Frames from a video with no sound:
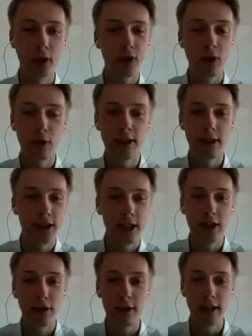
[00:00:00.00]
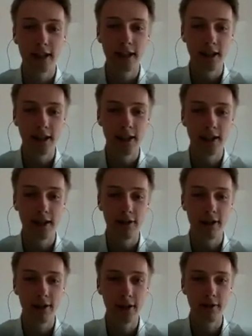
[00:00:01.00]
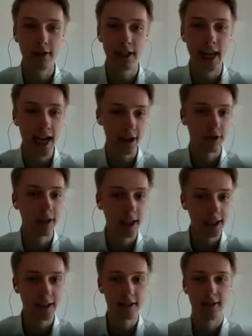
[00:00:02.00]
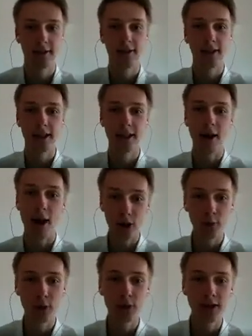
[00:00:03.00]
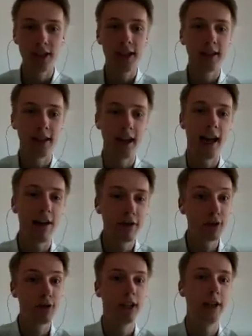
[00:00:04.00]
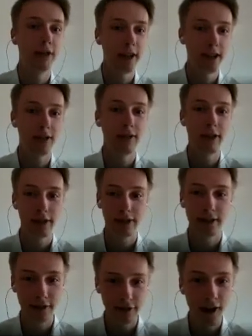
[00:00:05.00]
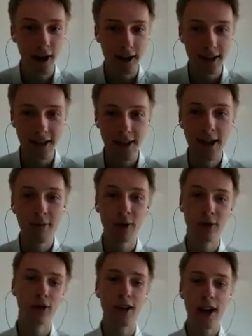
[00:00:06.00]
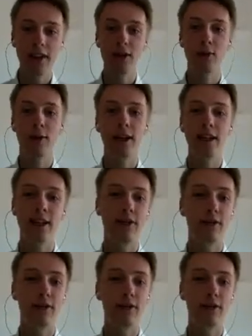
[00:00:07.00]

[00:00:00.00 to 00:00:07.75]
only generate a very, very accurate output, they have to generate it very, very fast, because otherwise, if